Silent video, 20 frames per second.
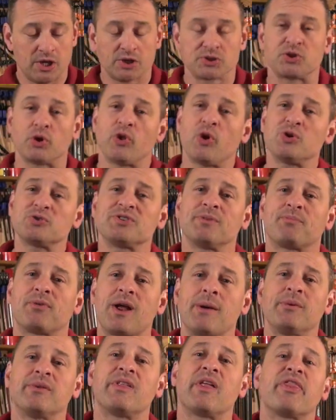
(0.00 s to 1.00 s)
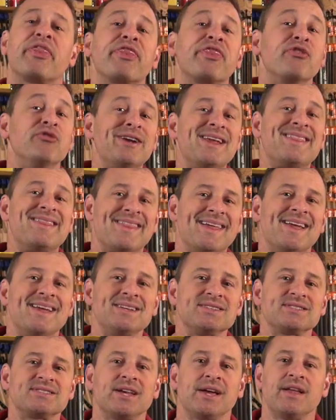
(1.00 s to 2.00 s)
So those are probably the three
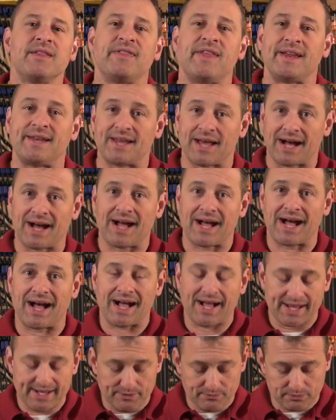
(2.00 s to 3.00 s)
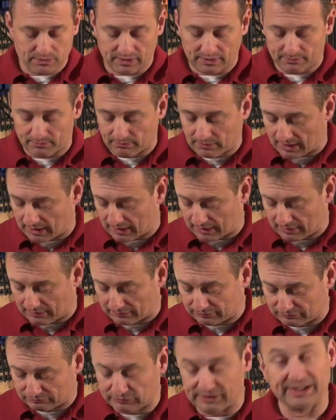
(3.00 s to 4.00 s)
things that uh, I am uh,
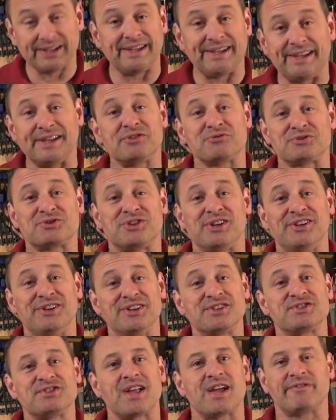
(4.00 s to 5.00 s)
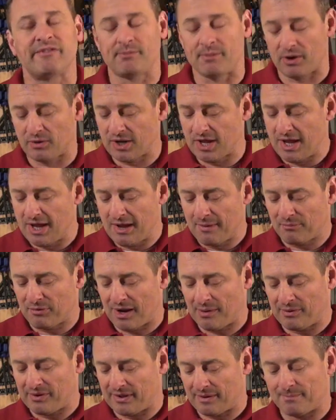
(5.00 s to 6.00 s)
really interested in this knife about.
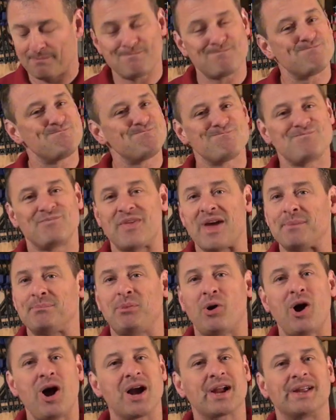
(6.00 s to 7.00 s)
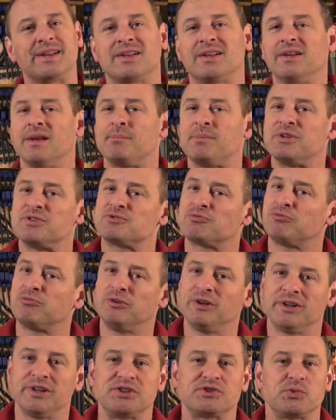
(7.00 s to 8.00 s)
Probably the that pocket clip is
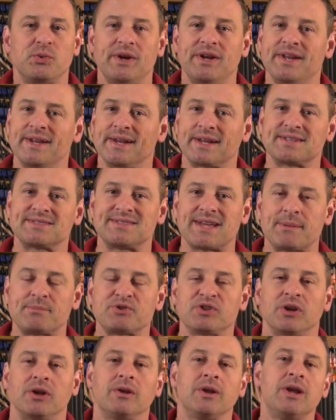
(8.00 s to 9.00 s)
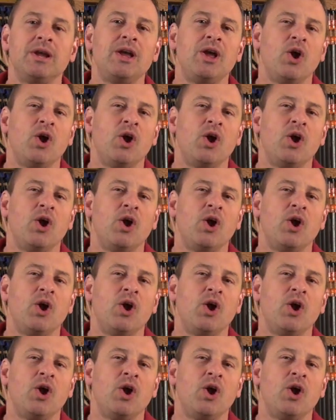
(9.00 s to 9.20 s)
really sweet and exceptional.